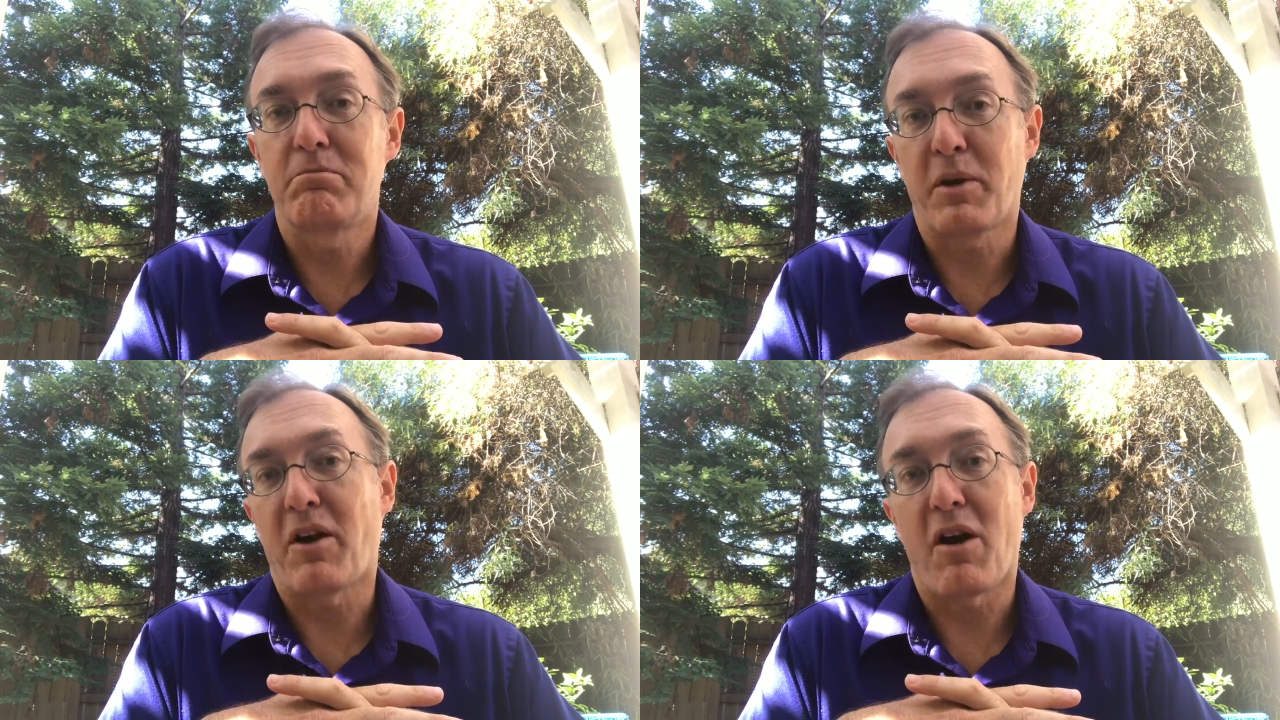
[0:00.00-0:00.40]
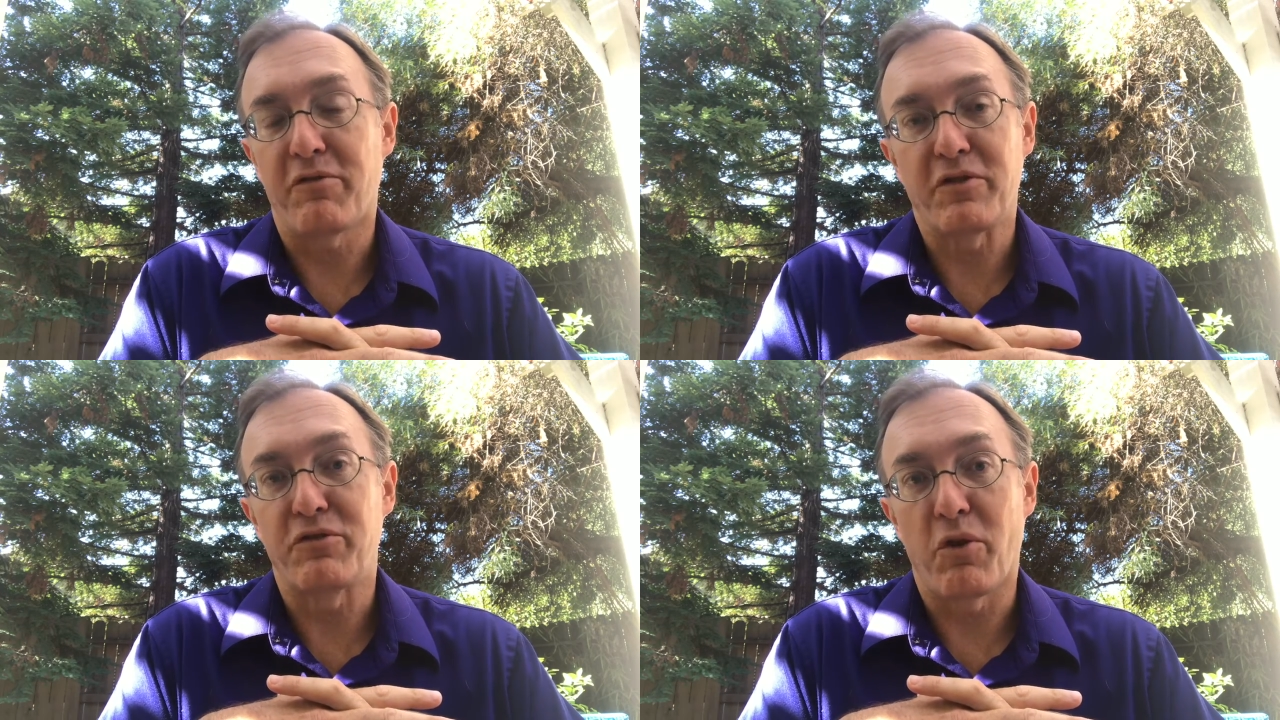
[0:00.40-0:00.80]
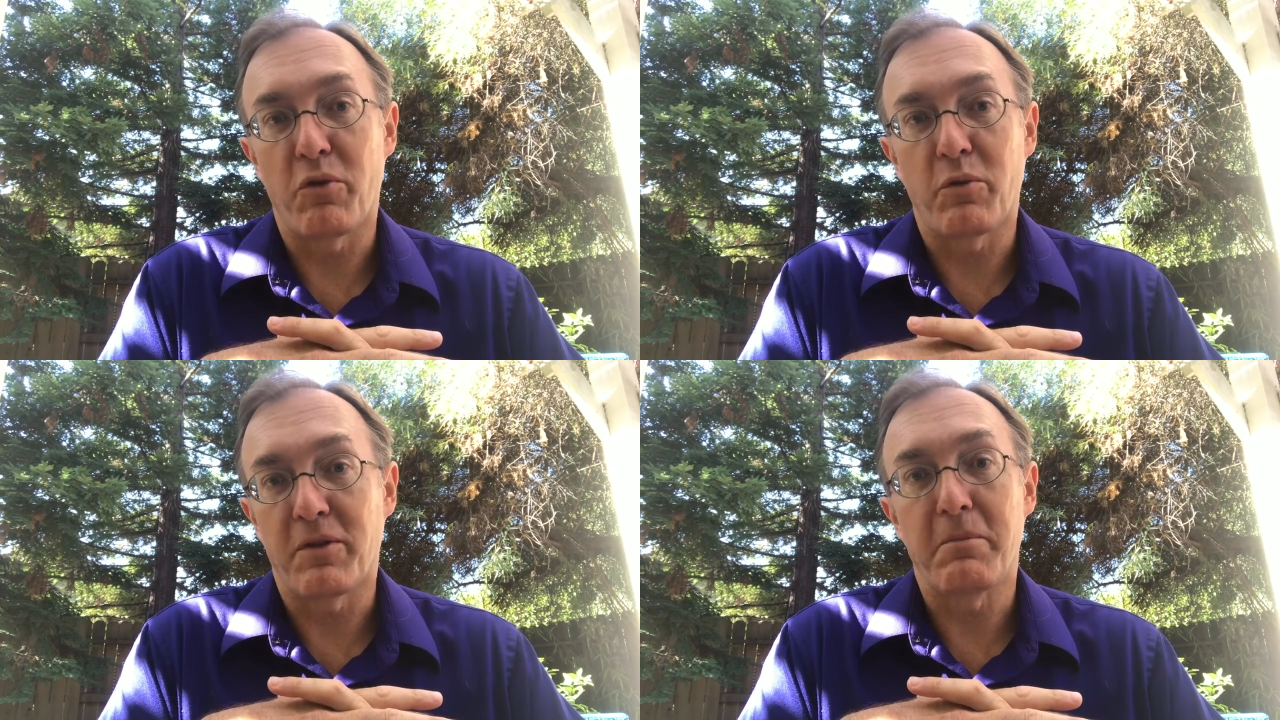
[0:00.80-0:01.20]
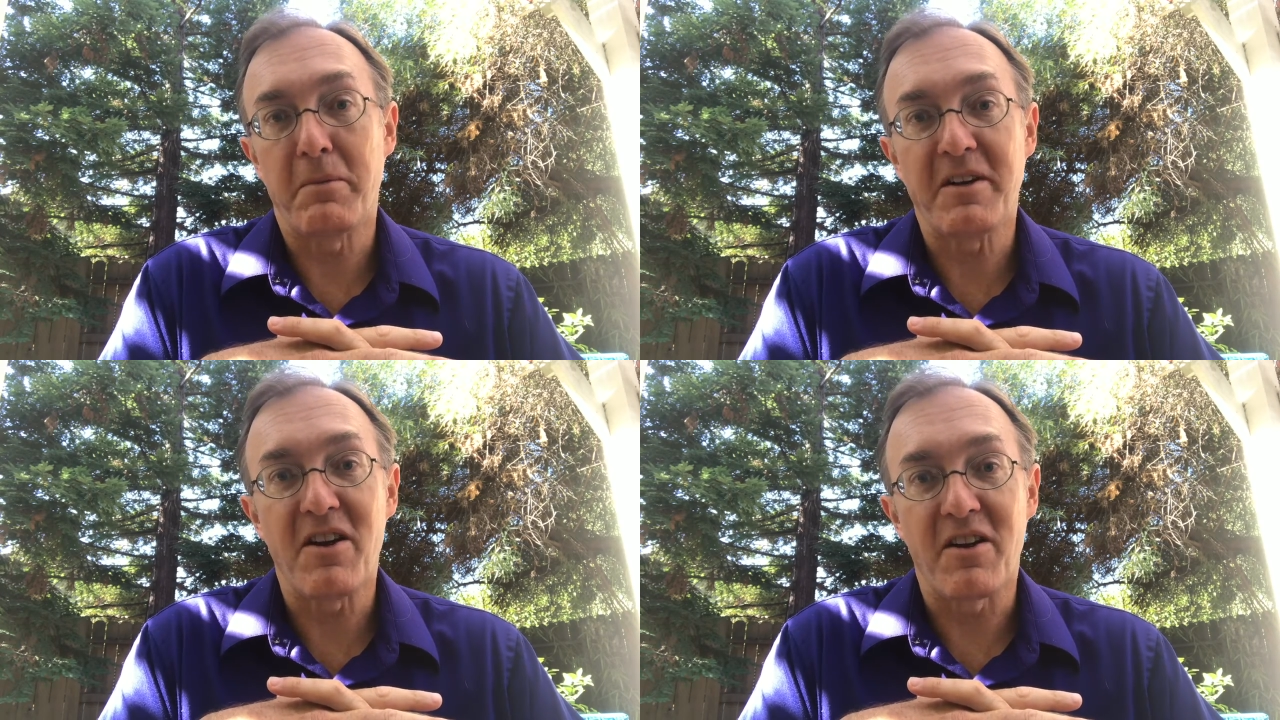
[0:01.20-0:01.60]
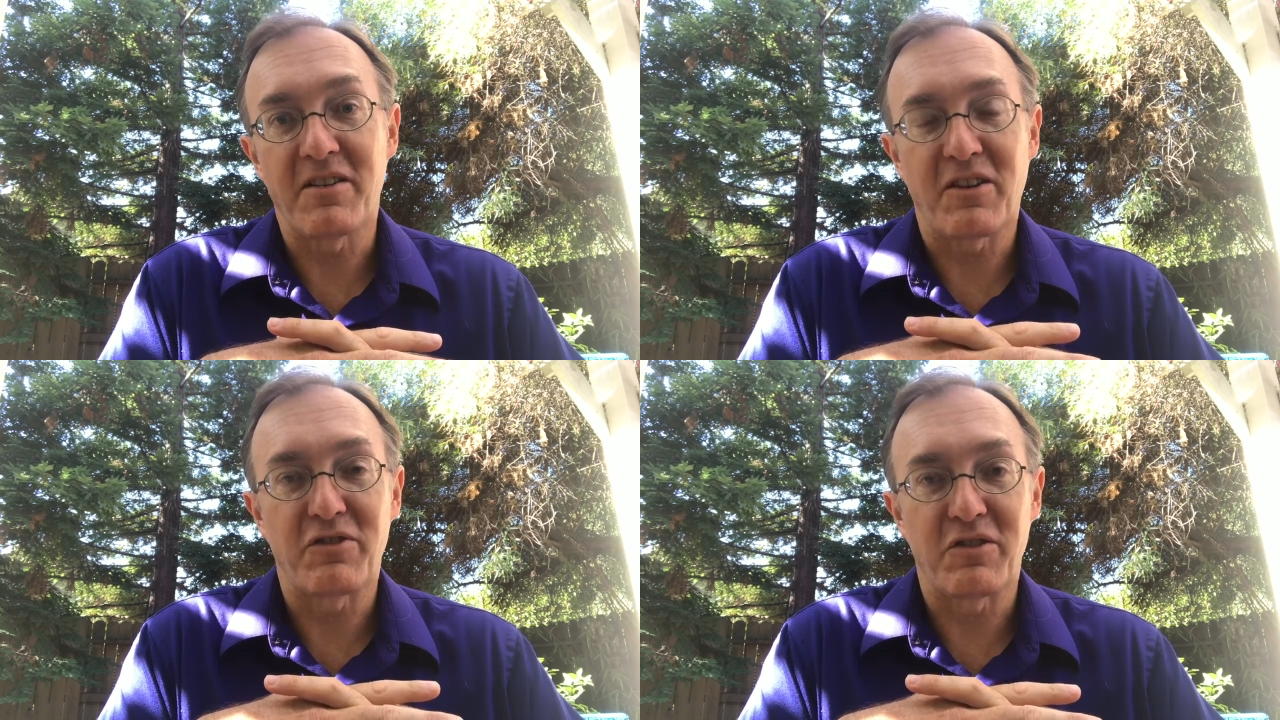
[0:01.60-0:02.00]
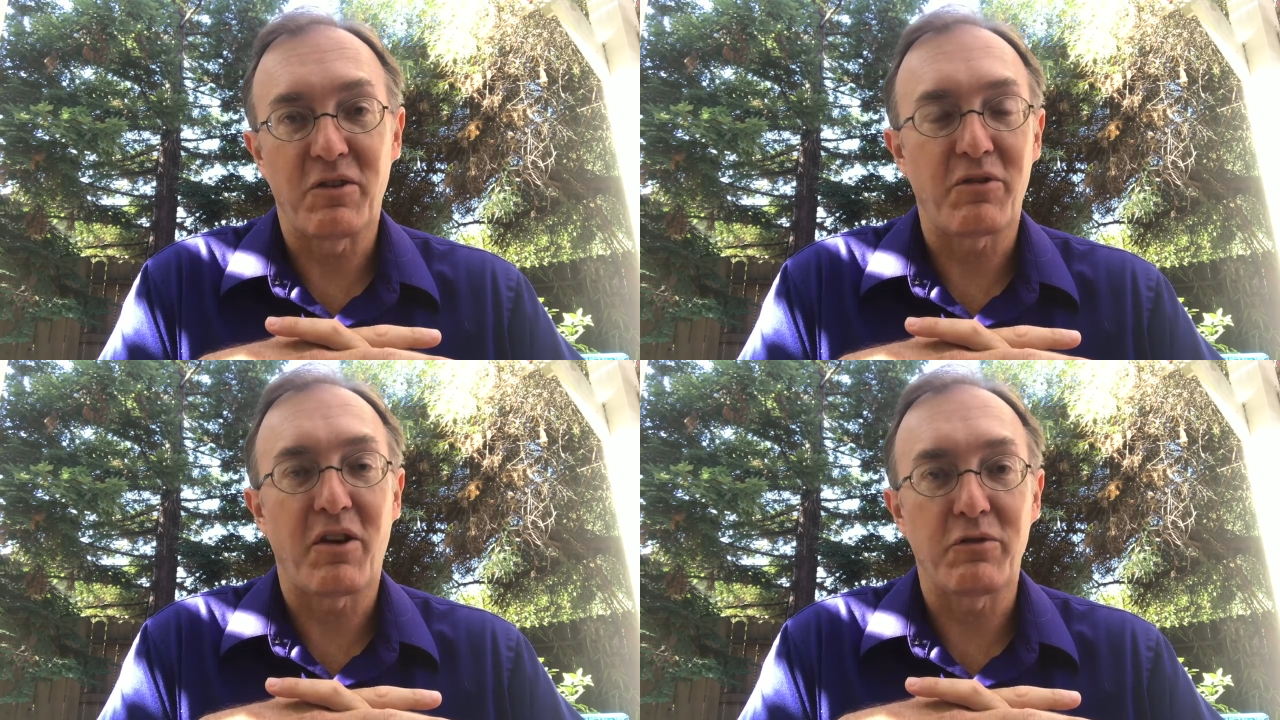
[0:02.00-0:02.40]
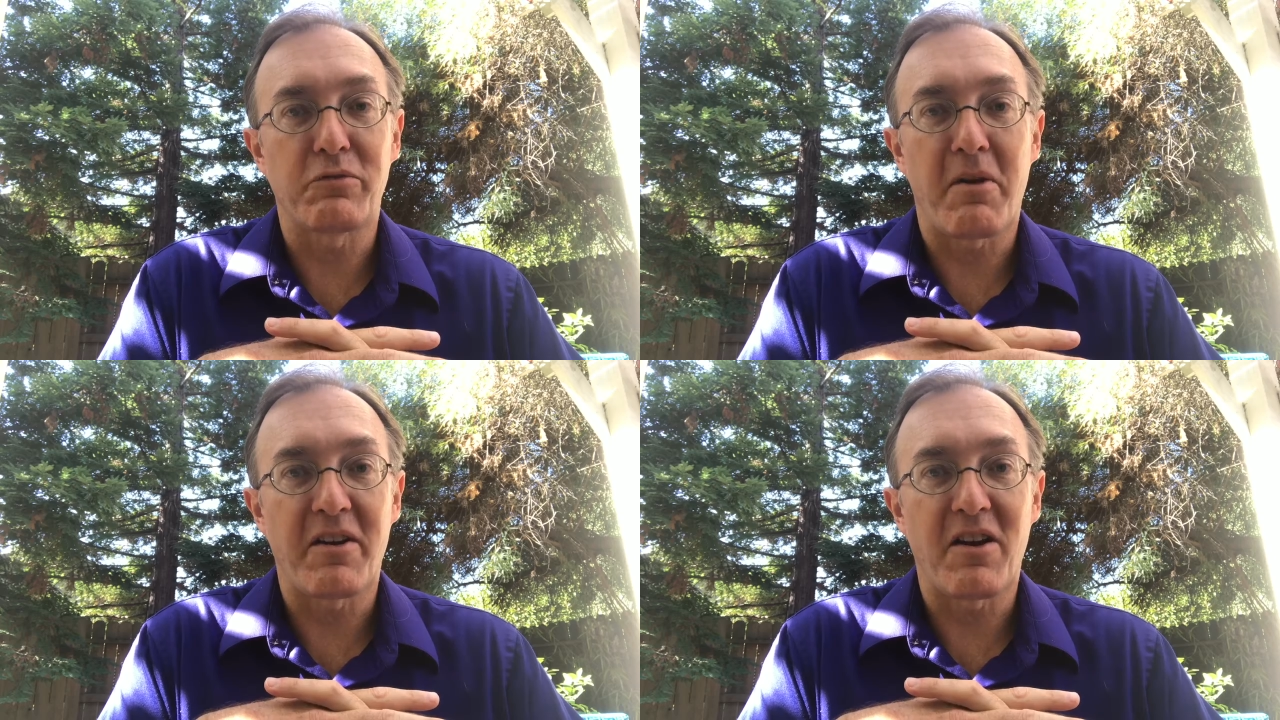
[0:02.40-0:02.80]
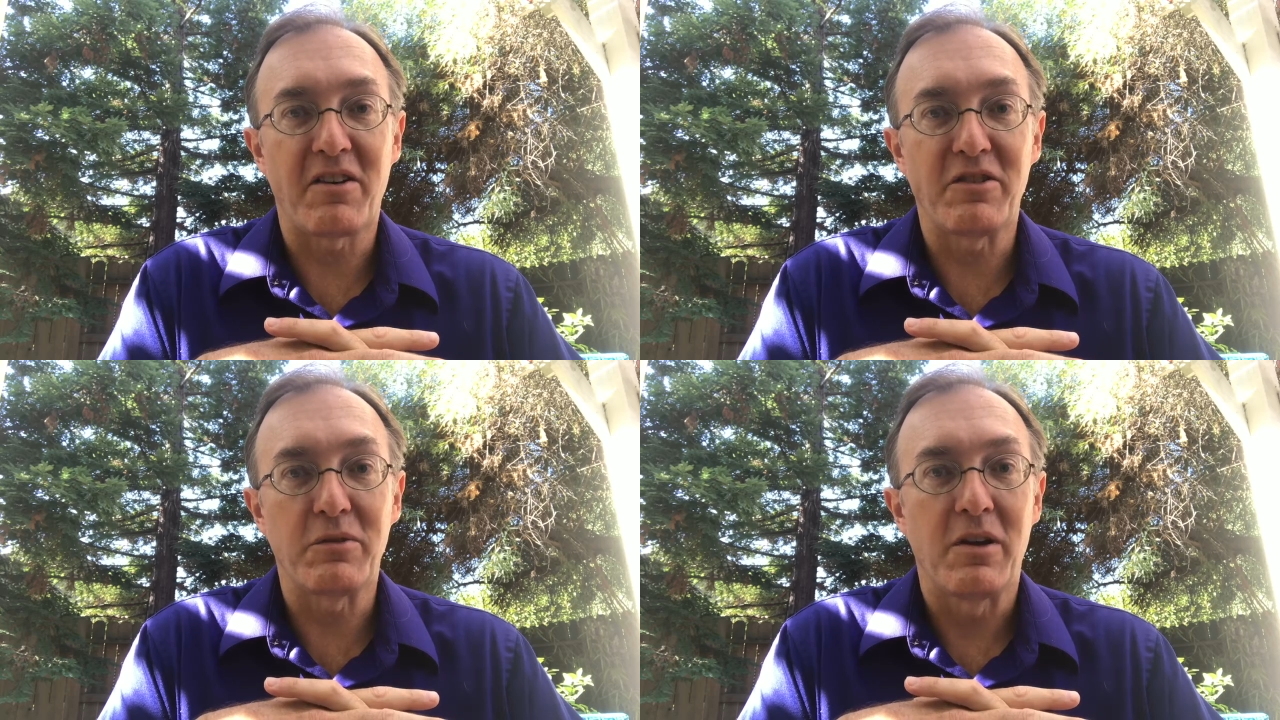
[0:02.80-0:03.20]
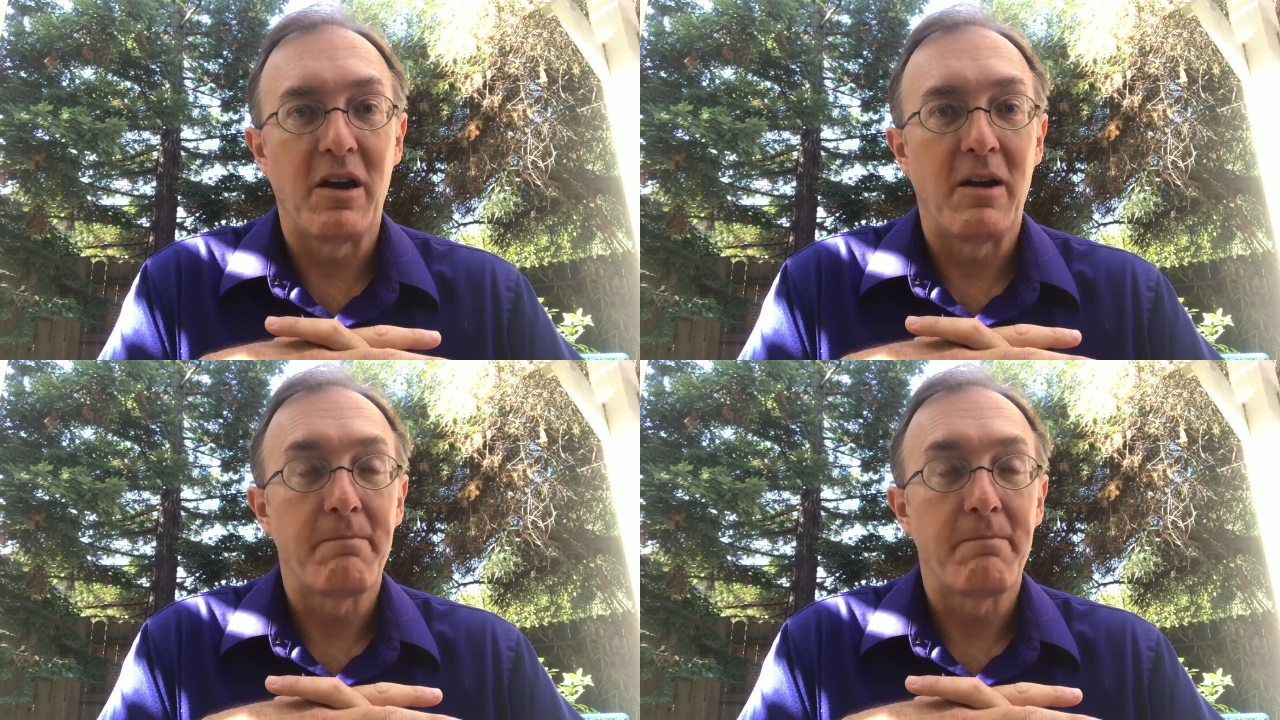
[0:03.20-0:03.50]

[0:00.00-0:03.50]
pick off a drone with a B B gun because you thought it was spying on you,